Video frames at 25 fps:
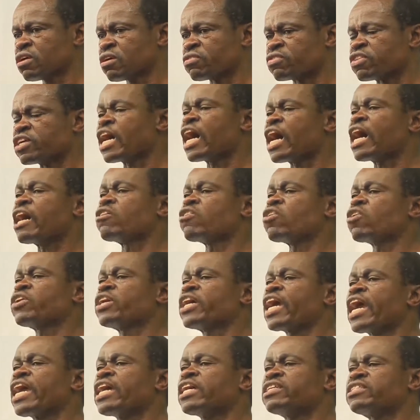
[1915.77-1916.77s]
They
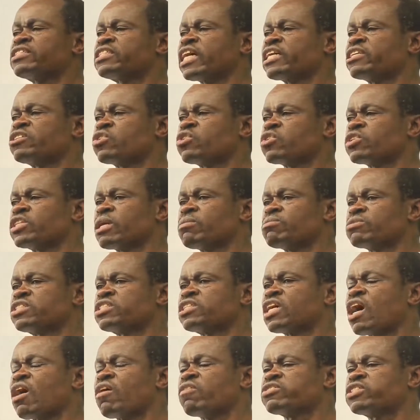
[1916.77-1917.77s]
arrogated to
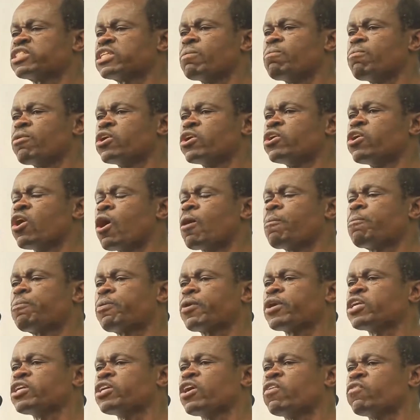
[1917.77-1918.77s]
themselves the
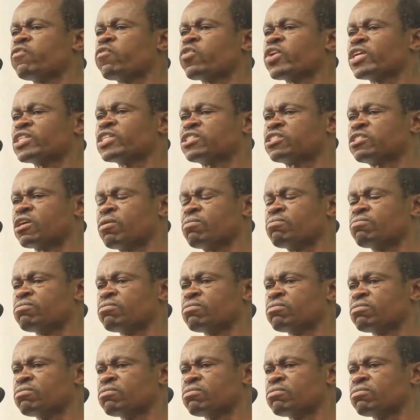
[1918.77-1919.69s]
monopoly of wisdom.